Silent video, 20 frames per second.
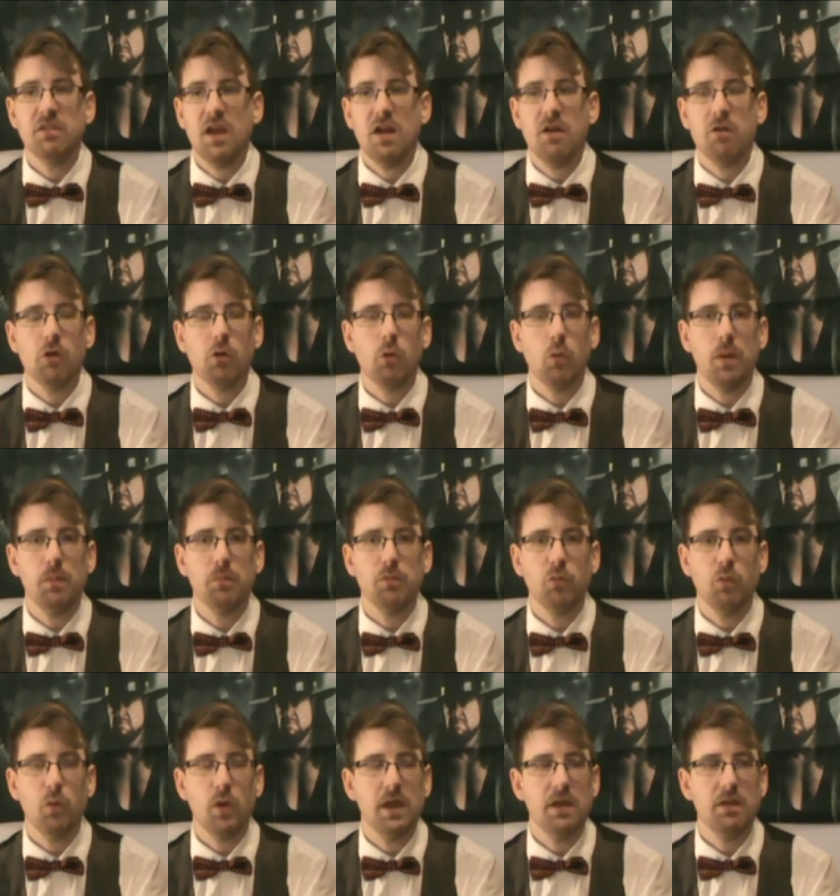They're
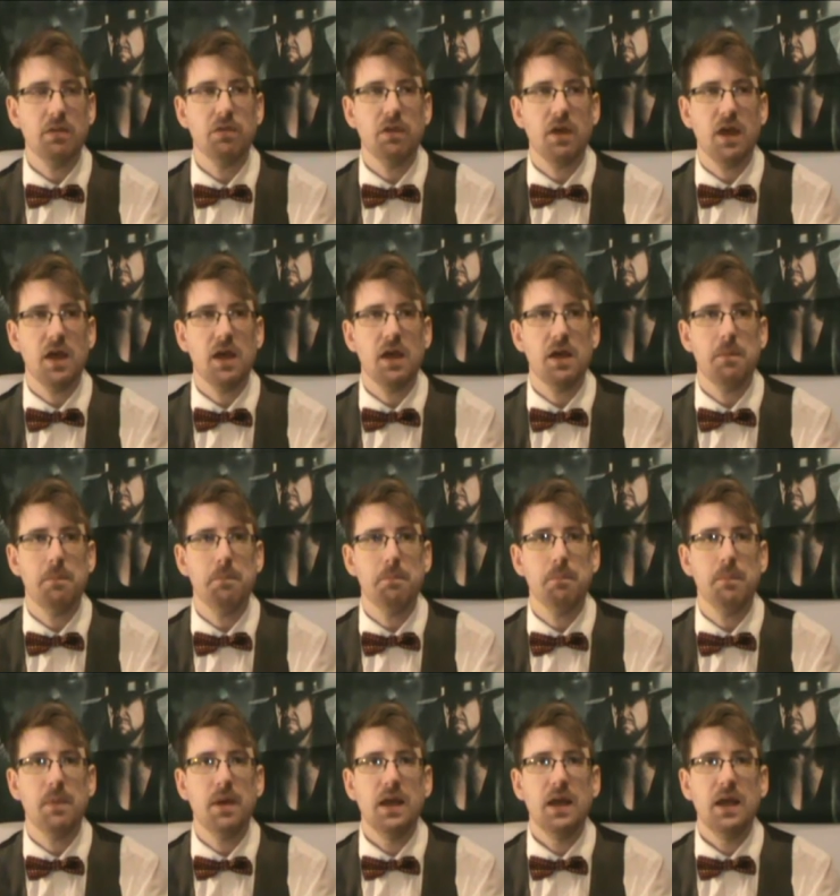equipped with
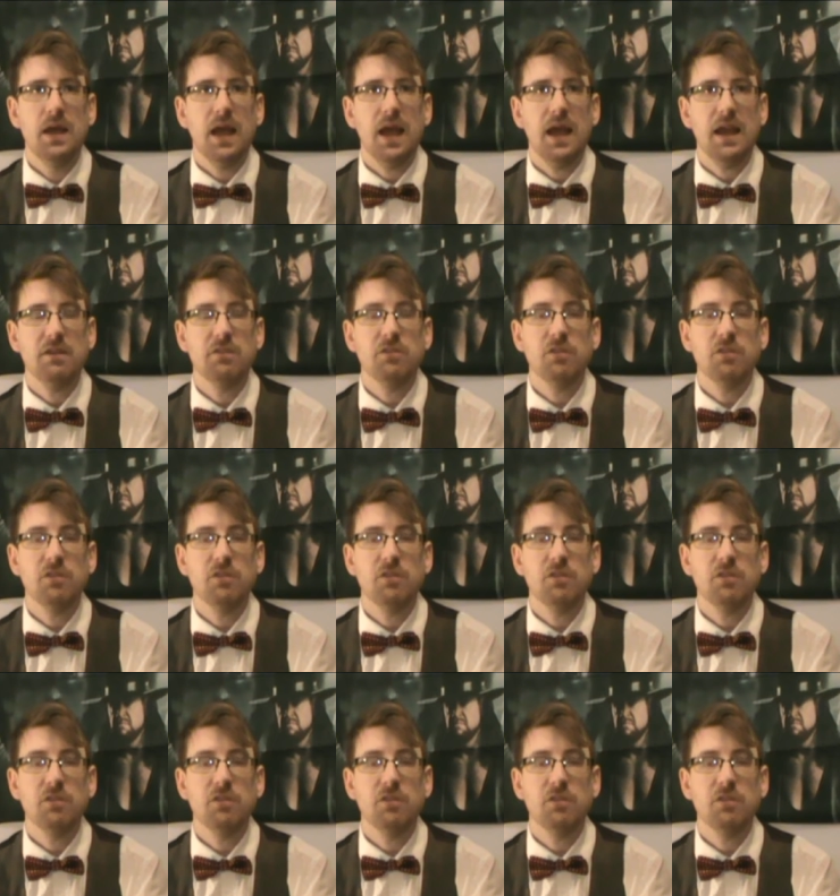a